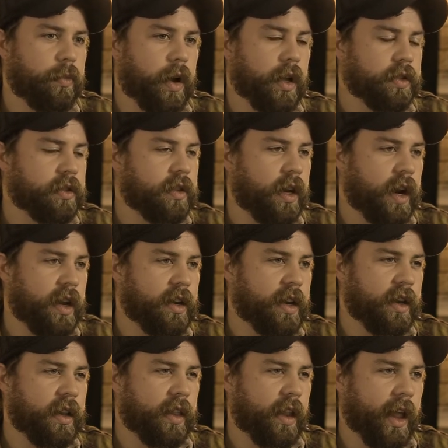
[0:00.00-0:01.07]
months than I
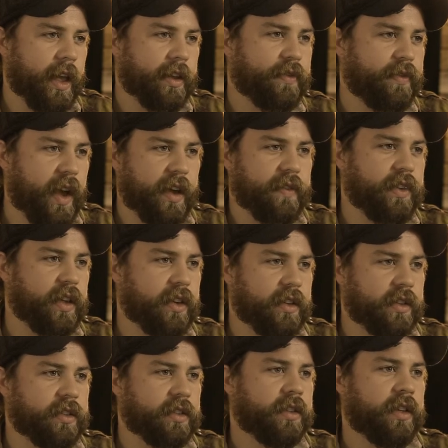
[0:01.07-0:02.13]
did in the last 5
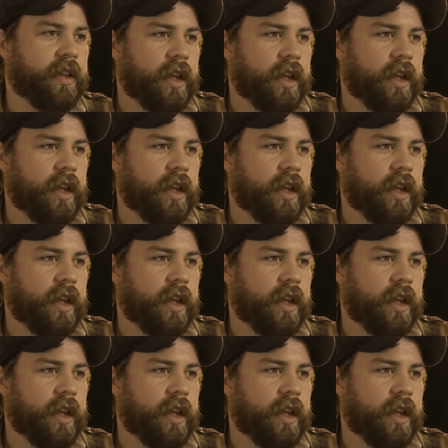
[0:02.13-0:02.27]
years?